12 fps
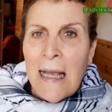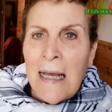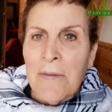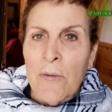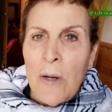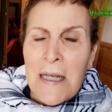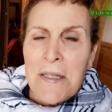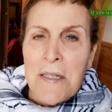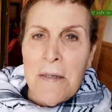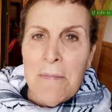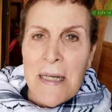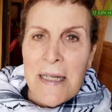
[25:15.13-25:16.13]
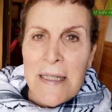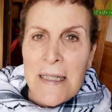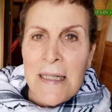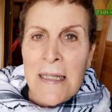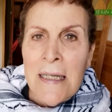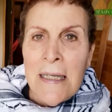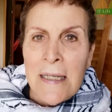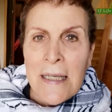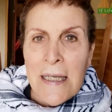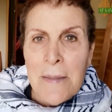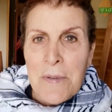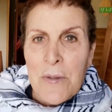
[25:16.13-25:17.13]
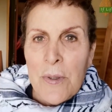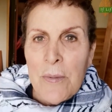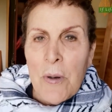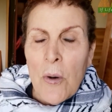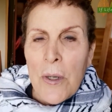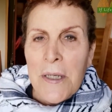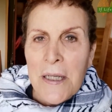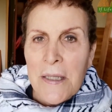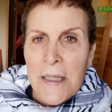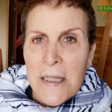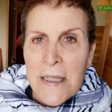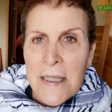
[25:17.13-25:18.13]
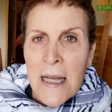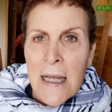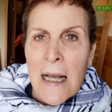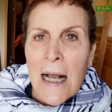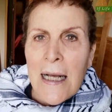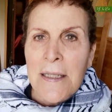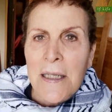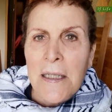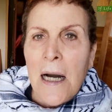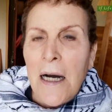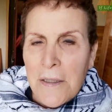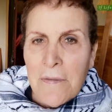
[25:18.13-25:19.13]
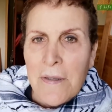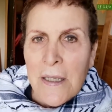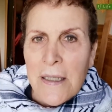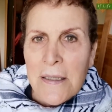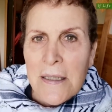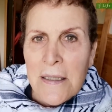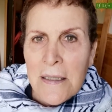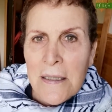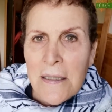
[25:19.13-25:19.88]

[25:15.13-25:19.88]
And the Western media keeps reporting this as a conflict,